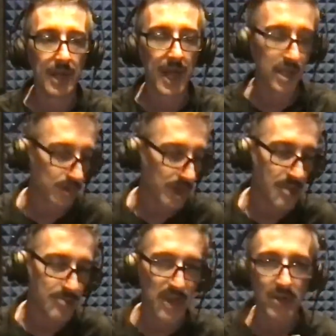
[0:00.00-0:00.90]
I
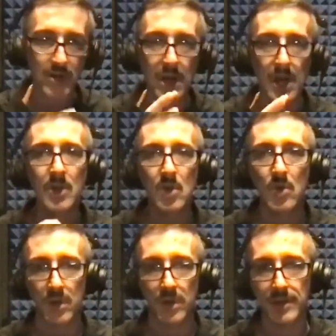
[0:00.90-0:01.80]
create better on the
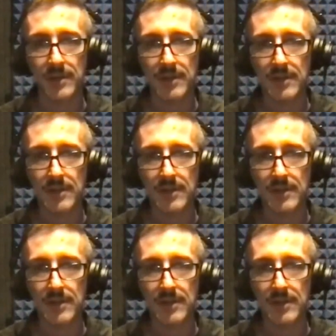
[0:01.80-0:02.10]
horn.